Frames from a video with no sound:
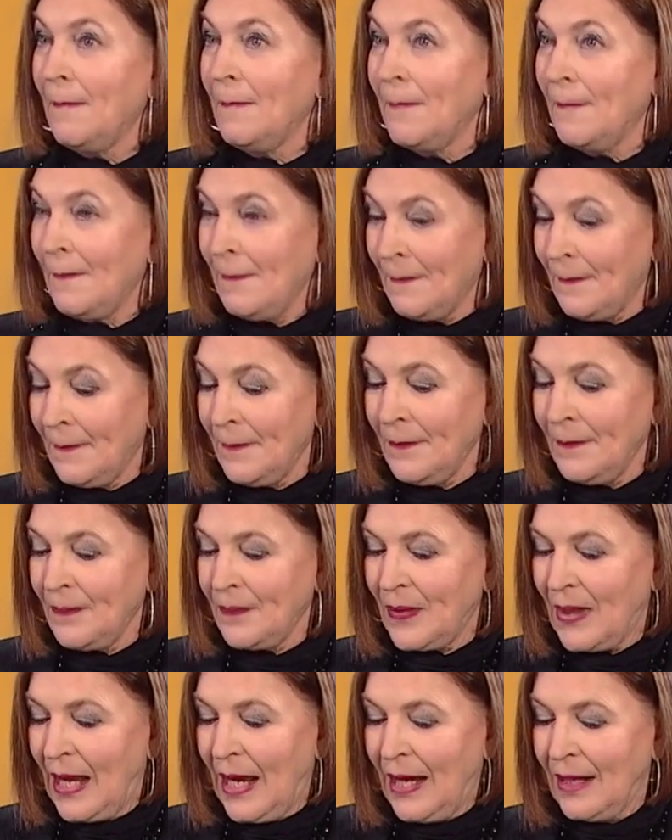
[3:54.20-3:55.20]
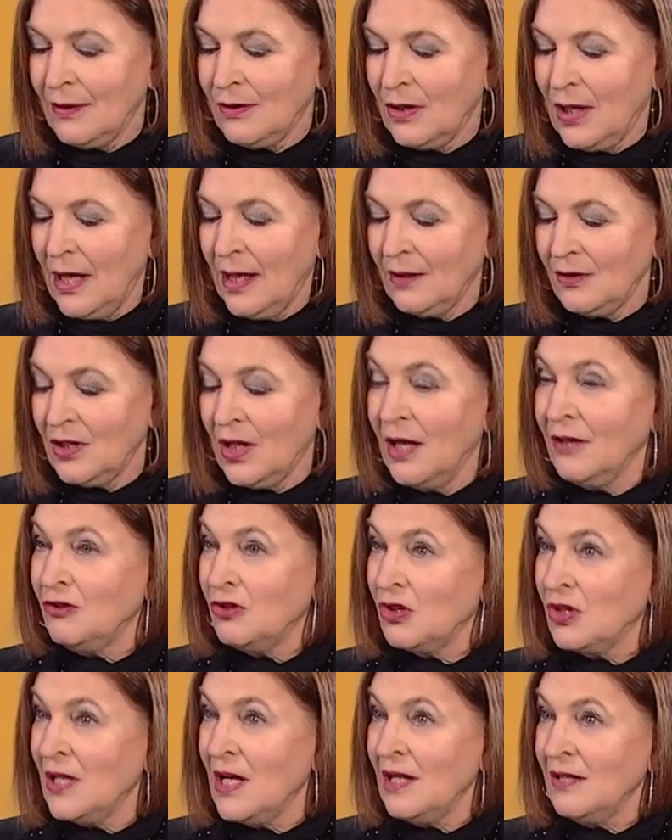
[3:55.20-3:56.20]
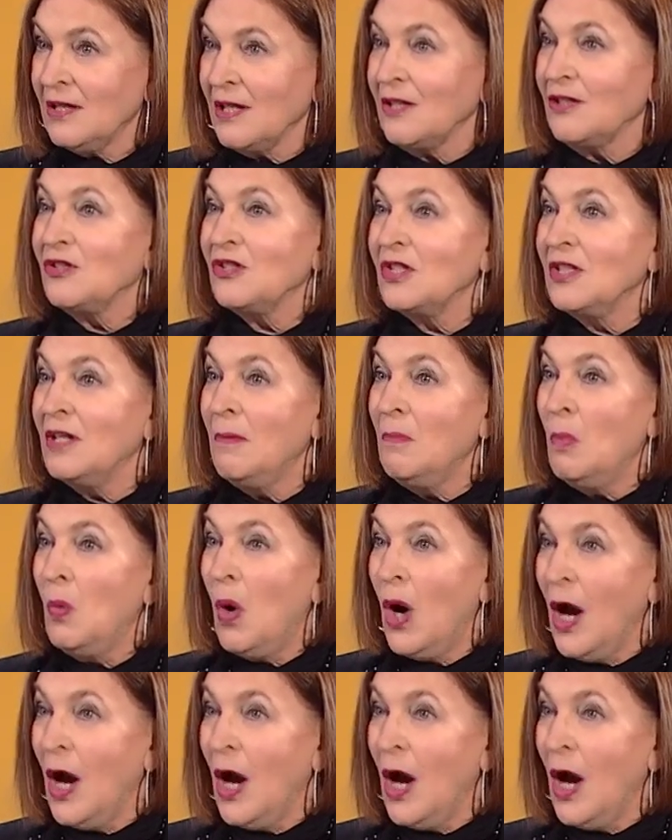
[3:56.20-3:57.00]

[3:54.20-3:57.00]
And to understand it somewhat.